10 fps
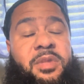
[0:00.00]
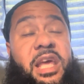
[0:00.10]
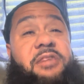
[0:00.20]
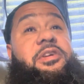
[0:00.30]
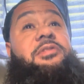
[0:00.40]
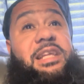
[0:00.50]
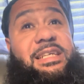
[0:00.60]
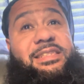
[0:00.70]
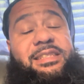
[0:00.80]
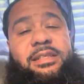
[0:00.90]
if he
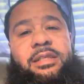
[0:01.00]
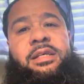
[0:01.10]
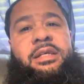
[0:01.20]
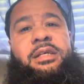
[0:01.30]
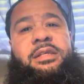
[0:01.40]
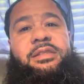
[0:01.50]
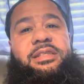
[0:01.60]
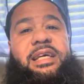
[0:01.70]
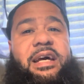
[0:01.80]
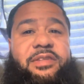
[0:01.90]
released it the
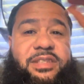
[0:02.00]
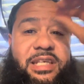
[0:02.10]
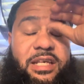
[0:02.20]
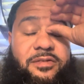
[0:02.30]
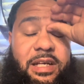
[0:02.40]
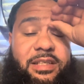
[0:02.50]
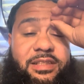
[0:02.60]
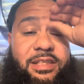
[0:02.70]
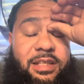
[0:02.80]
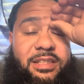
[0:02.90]
day after Tank's fight to
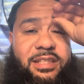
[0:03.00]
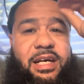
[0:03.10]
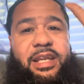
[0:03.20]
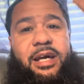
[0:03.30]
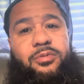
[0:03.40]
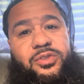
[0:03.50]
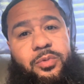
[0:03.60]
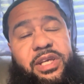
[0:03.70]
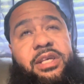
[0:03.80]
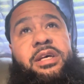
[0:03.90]
Steal a Shine, that was
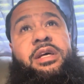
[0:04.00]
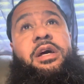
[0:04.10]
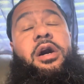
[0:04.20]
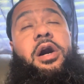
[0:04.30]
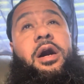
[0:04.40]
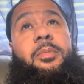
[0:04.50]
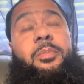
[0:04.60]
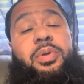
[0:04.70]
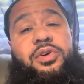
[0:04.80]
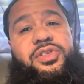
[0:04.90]
weak. Um,
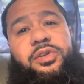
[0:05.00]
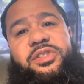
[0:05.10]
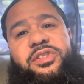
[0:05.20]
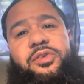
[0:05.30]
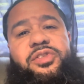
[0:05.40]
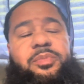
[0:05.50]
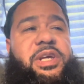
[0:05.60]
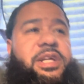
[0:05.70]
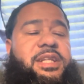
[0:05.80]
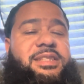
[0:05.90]
posting on the social
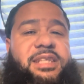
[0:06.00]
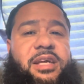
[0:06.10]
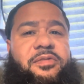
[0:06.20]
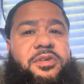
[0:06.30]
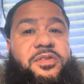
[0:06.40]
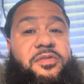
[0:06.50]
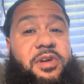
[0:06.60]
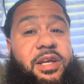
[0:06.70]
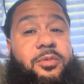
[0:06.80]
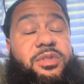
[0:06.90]
media that Tank vs.
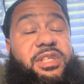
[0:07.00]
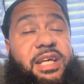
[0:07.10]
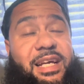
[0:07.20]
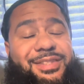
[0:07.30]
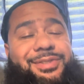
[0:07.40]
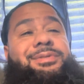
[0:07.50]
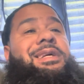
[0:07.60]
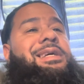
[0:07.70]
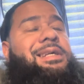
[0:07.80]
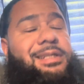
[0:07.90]
Frank was canceled,
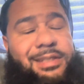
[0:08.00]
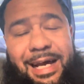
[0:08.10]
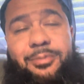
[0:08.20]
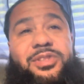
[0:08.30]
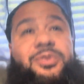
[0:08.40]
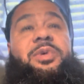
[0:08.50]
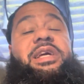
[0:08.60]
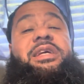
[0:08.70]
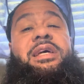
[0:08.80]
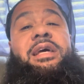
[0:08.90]
that was
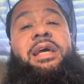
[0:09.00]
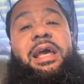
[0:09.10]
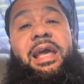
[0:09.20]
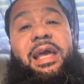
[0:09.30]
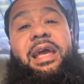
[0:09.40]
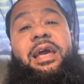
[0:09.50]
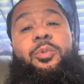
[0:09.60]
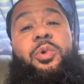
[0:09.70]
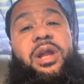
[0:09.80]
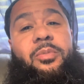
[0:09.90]
weak.
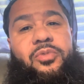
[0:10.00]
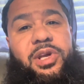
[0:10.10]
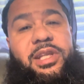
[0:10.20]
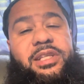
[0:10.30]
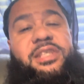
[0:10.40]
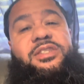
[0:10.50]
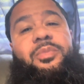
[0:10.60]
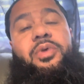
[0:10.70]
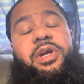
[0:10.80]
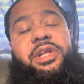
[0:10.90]
And what I'm really
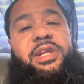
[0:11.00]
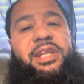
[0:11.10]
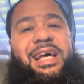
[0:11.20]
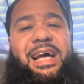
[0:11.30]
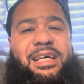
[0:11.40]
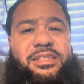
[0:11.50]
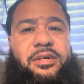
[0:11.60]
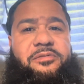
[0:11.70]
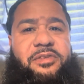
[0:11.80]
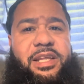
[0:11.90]
disappointed in as a
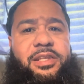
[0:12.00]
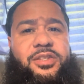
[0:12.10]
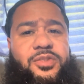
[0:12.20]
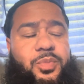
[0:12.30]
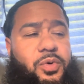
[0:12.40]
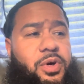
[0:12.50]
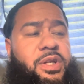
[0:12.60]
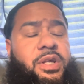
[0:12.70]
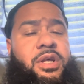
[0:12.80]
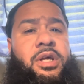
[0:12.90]
vet in the sport,
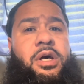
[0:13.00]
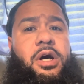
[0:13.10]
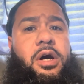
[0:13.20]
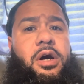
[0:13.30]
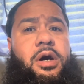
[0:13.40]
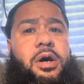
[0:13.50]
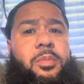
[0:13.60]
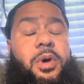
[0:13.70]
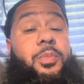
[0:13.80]
um, a